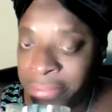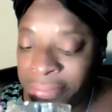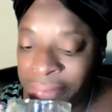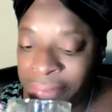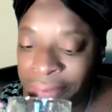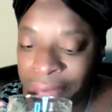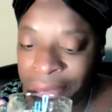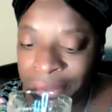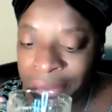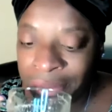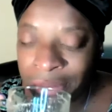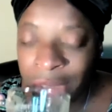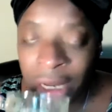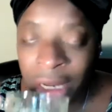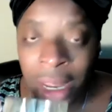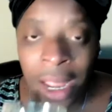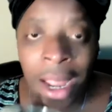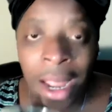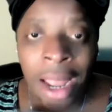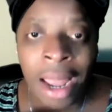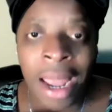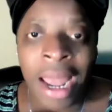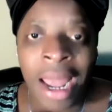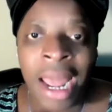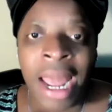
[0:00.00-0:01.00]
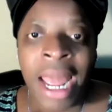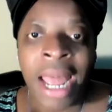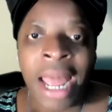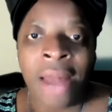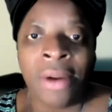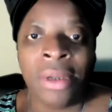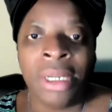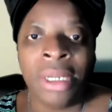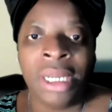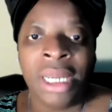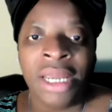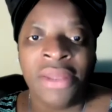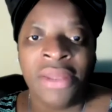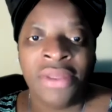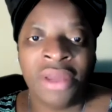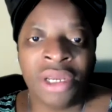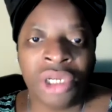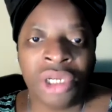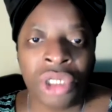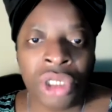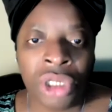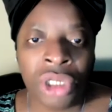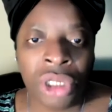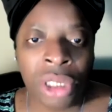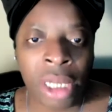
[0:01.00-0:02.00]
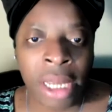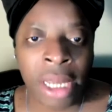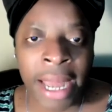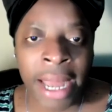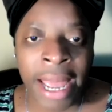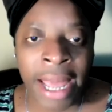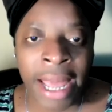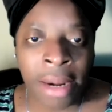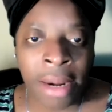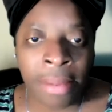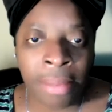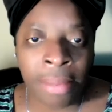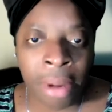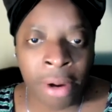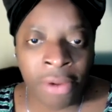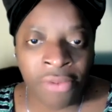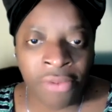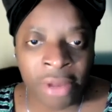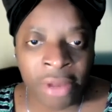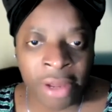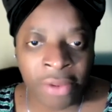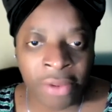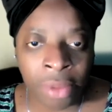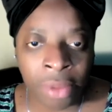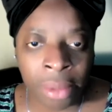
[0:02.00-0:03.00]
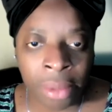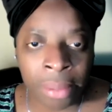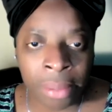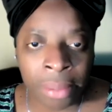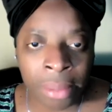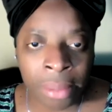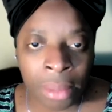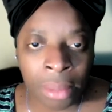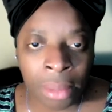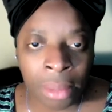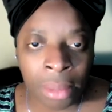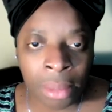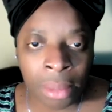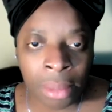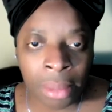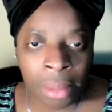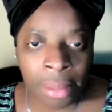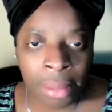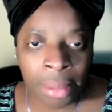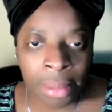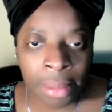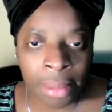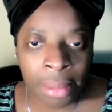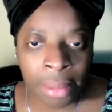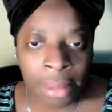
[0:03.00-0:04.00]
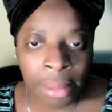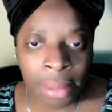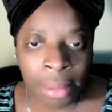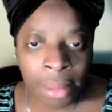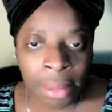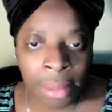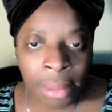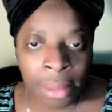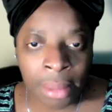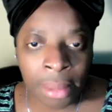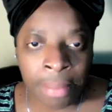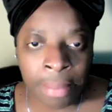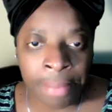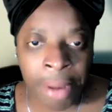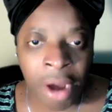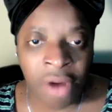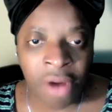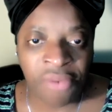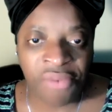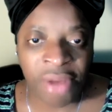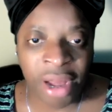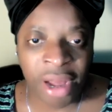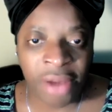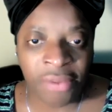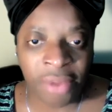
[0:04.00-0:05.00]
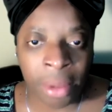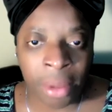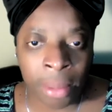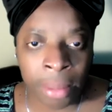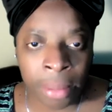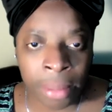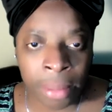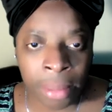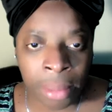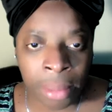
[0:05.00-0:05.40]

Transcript: Hmm. I outdid the shit out of both of them. Both of them.